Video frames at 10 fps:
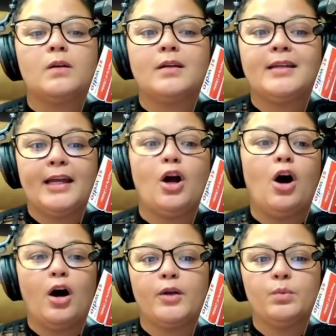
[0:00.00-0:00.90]
get
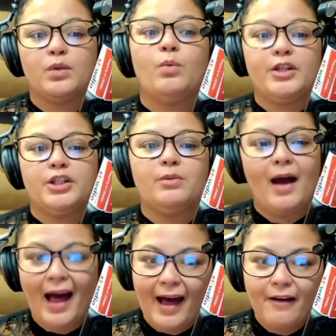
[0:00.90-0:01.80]
on with what you
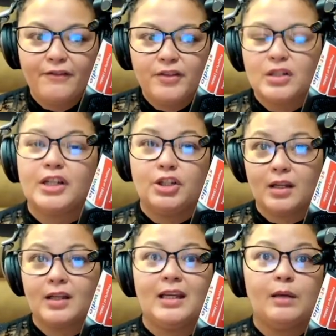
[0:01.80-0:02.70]
have so that you
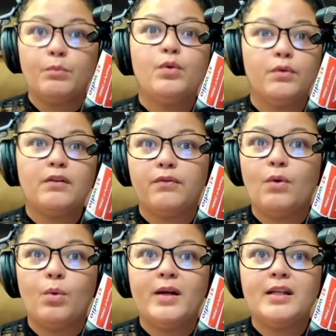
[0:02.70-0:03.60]
can keep moving
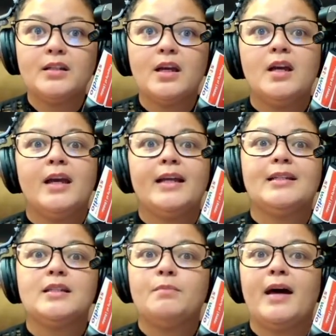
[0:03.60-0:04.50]
forward. It
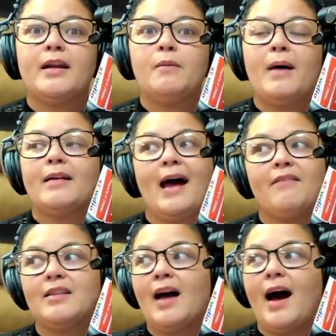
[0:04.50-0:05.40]
doesn't matter about
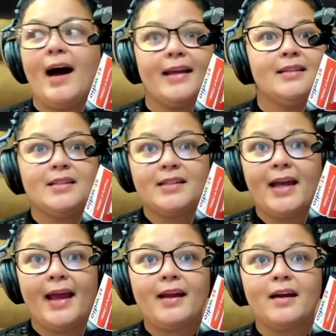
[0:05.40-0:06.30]
having the highest
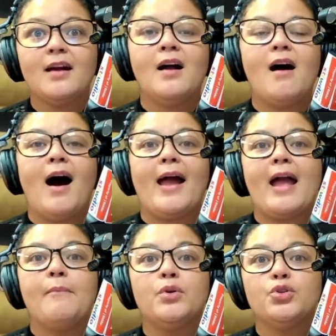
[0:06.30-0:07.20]
tech. I
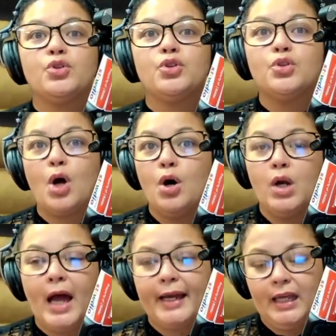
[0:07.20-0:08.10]
am so
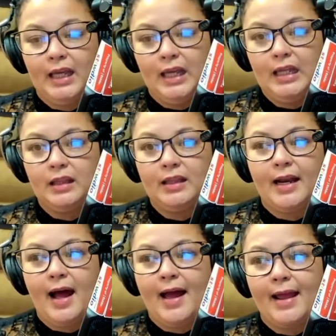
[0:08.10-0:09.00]
lucky that
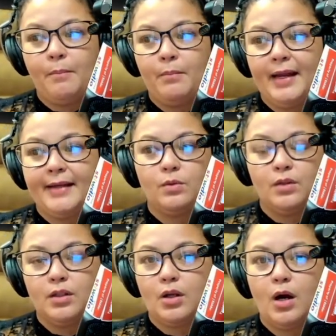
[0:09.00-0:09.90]
I am blessed with
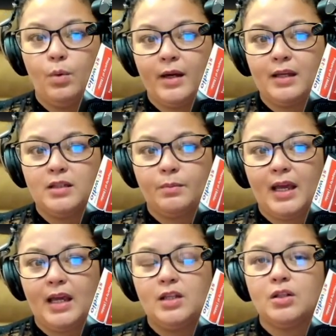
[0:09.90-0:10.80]
this co-working
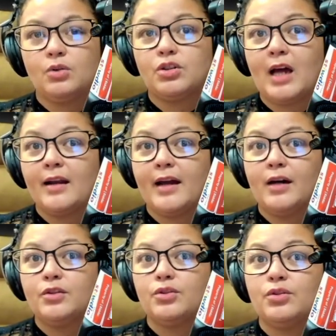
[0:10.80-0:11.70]
space. So shout
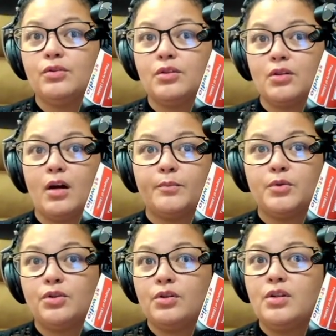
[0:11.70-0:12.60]
out to the Startup
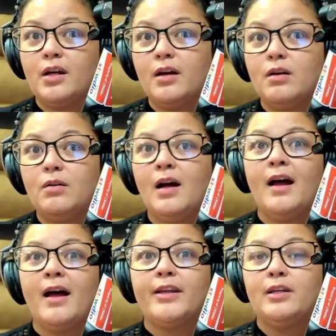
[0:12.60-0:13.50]
Studio,
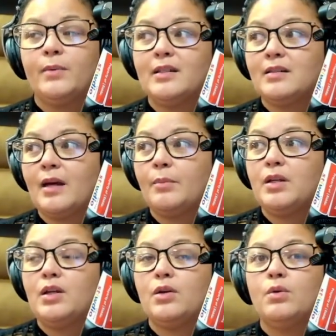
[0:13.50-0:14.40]

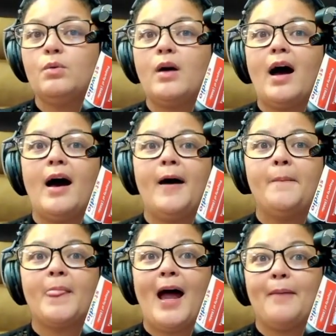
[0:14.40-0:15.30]
USW.
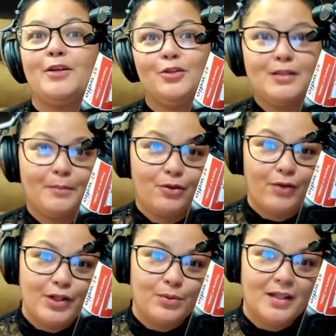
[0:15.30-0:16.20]
I'm a USW
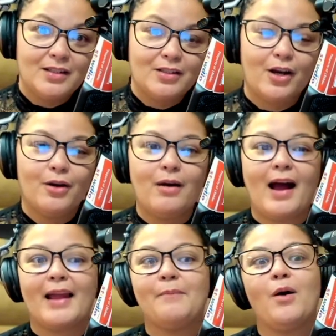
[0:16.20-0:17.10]
graduate, so
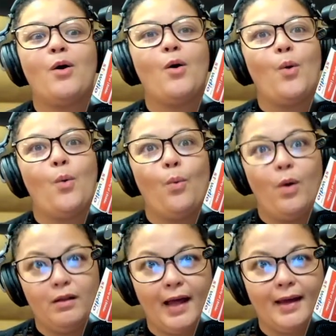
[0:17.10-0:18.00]
I am
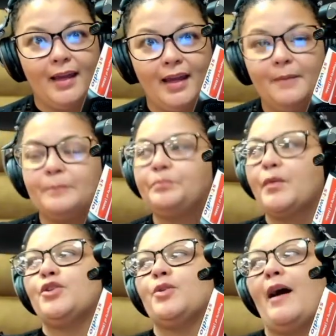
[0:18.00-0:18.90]
well lucky
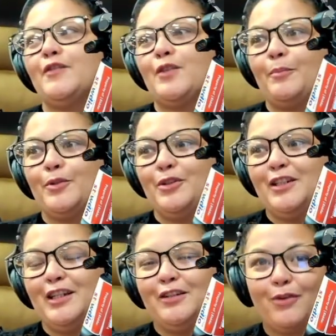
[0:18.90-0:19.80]
to have this
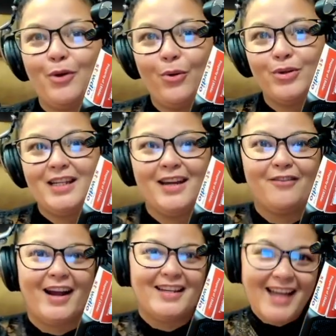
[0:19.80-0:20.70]
opportunity to record here
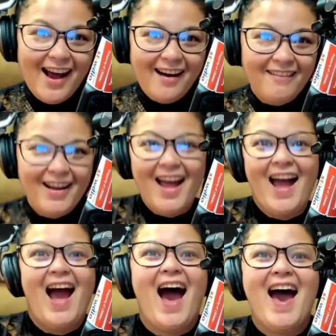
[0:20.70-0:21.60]
right now,
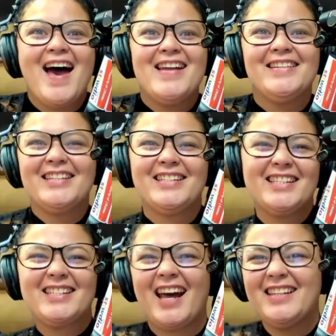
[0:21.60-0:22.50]
and it's
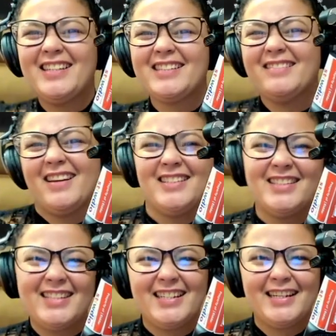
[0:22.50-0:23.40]
just kind of still
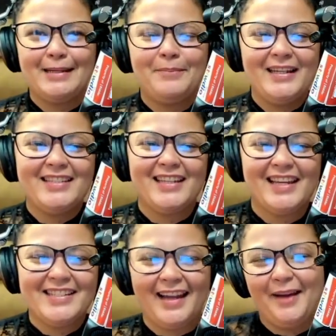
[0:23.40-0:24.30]
aesthetically pleasing,
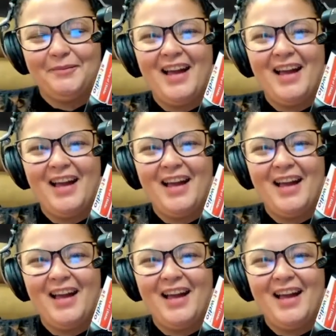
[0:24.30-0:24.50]
isn't it?